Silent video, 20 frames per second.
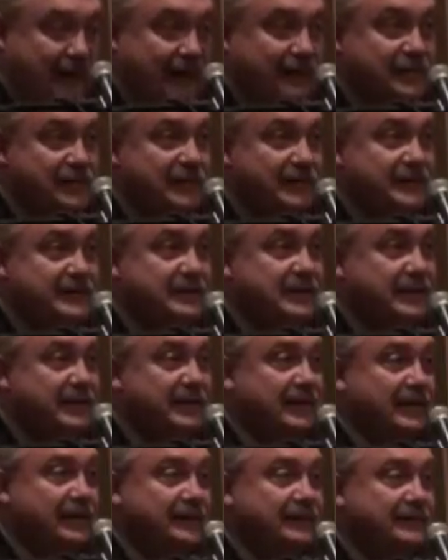actually
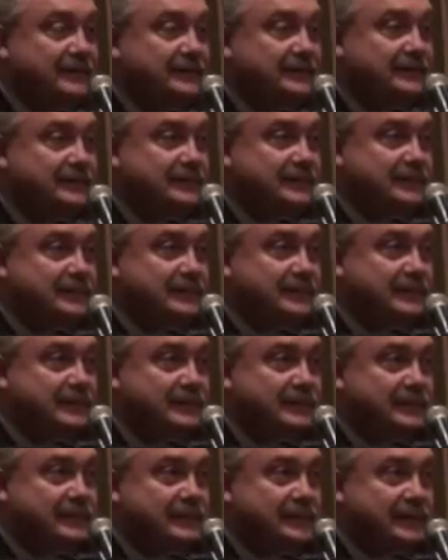started
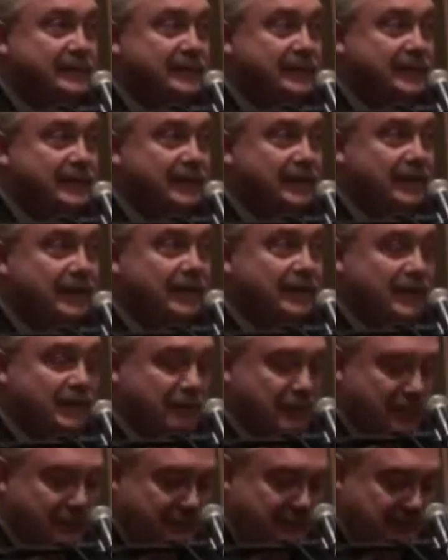not a number